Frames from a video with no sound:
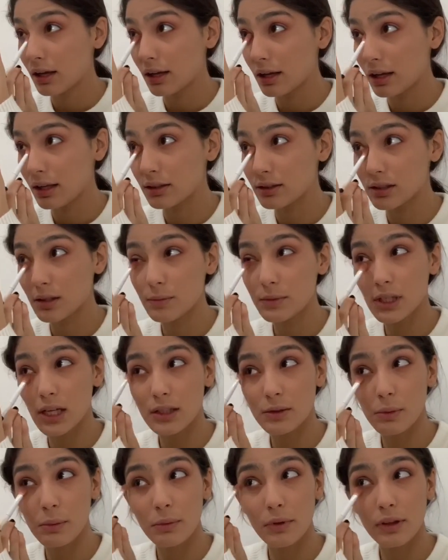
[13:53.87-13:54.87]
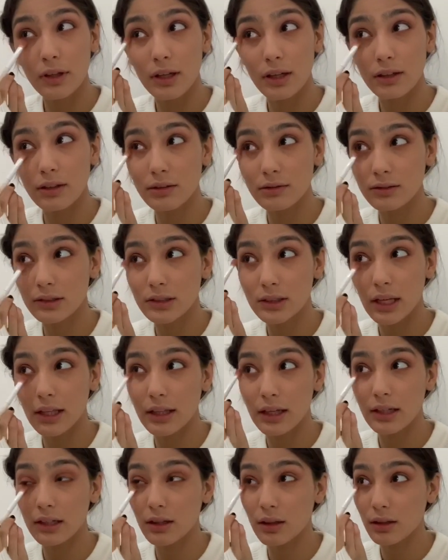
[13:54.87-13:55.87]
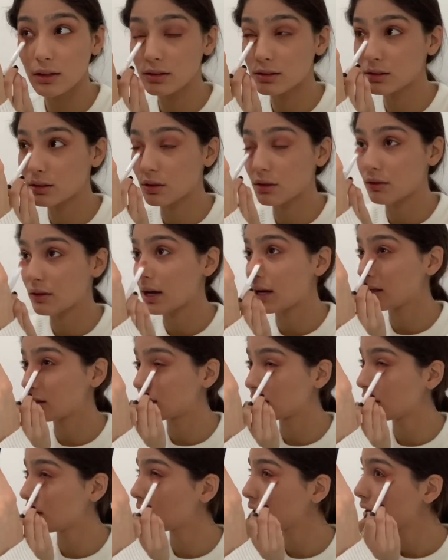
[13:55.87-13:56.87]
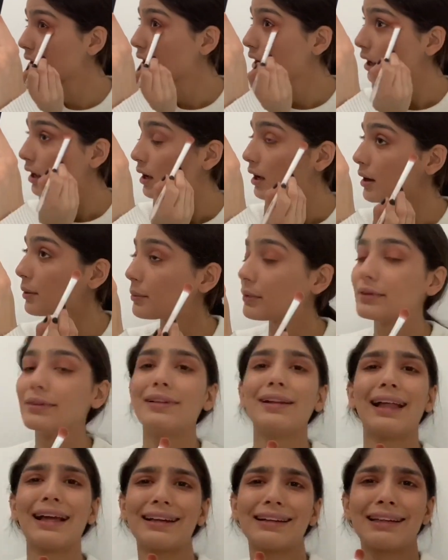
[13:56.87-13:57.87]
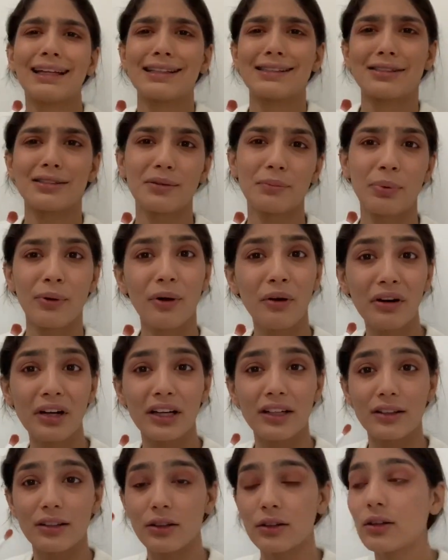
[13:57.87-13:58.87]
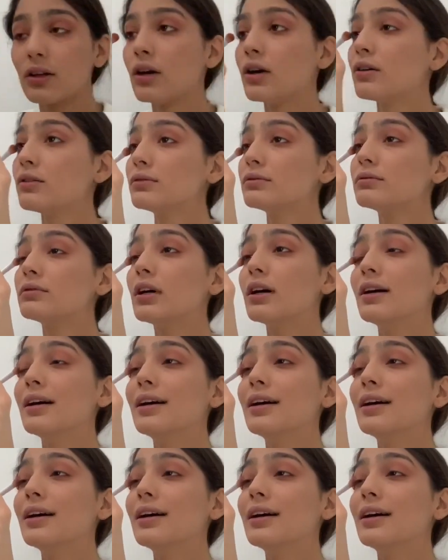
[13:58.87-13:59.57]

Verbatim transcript: And sometimes people can say that it looks crazy, like that's the point, you know?